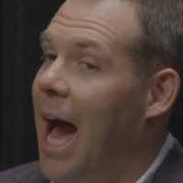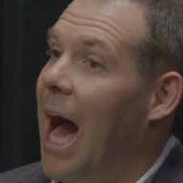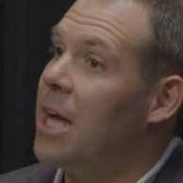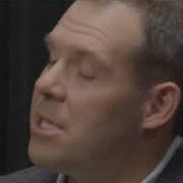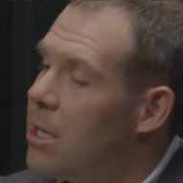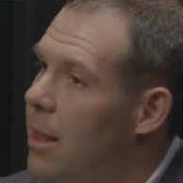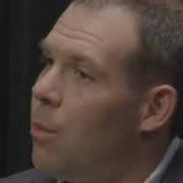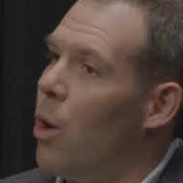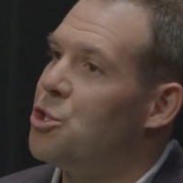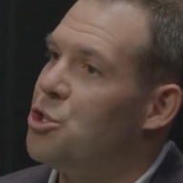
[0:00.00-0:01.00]
Until I
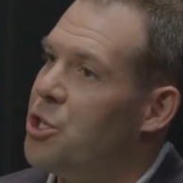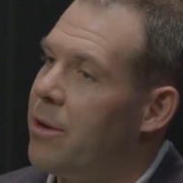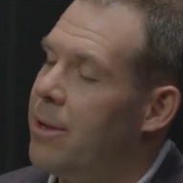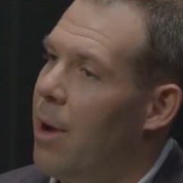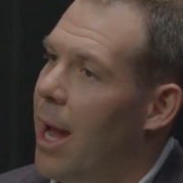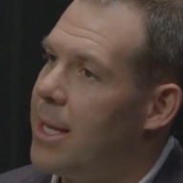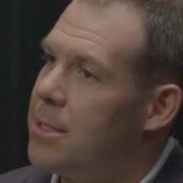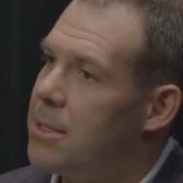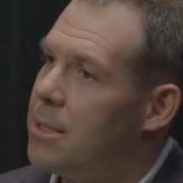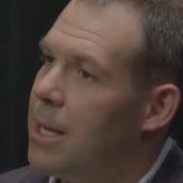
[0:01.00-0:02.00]
watched Jerry
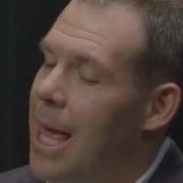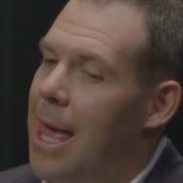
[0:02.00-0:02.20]
Rice.